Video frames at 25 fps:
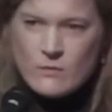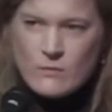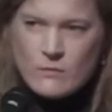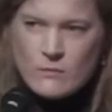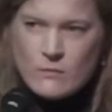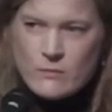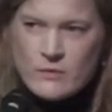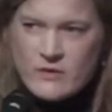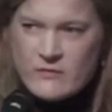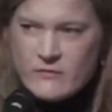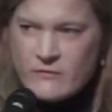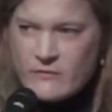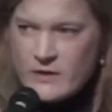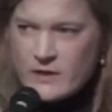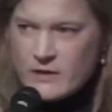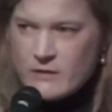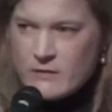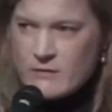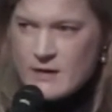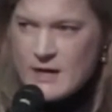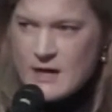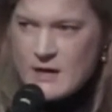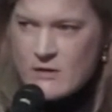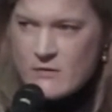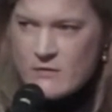we figure
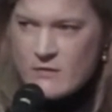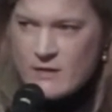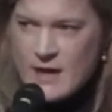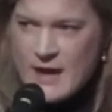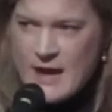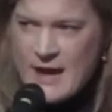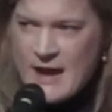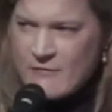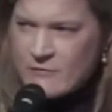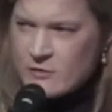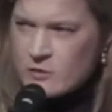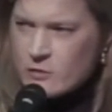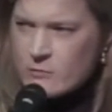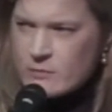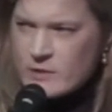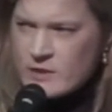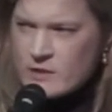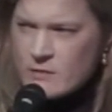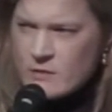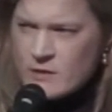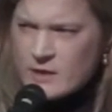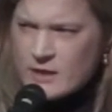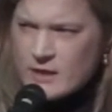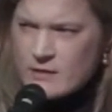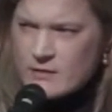out, after we
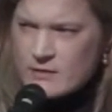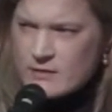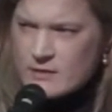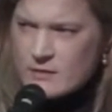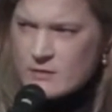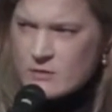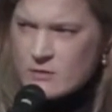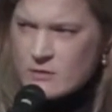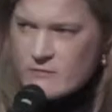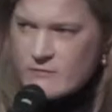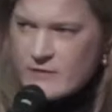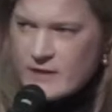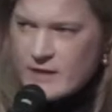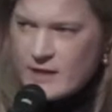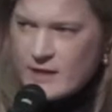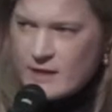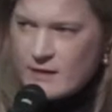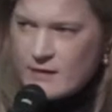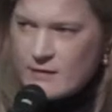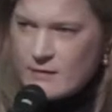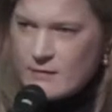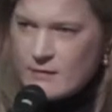look at a survey,